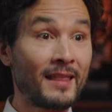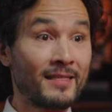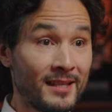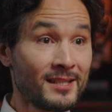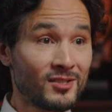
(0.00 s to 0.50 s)
And
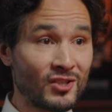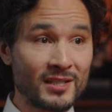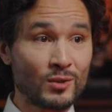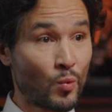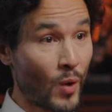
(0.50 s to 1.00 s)
this is
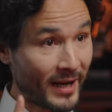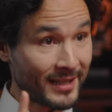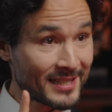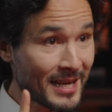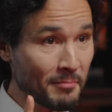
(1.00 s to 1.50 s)
just one
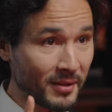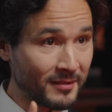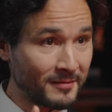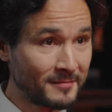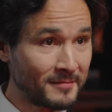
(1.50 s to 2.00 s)
example.
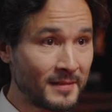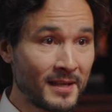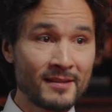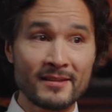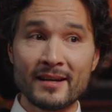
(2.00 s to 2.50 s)

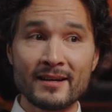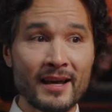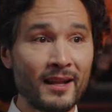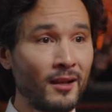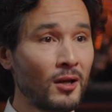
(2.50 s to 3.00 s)
There are
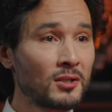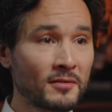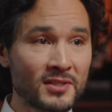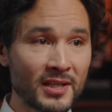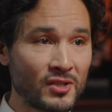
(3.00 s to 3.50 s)
a lot
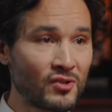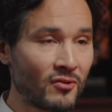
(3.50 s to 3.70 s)
of such